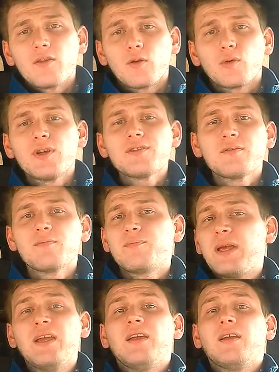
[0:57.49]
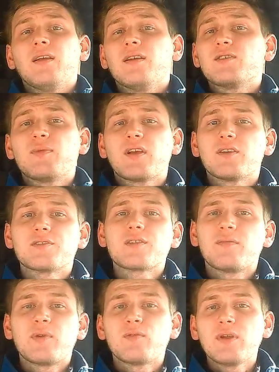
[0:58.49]
The reason being is because
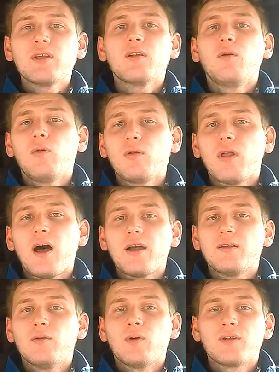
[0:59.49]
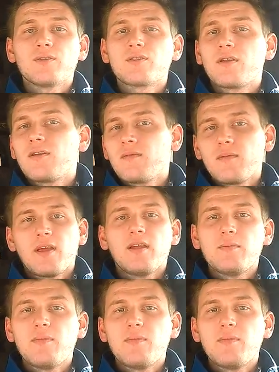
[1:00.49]
I've been reading a whole lot, you know, on Handy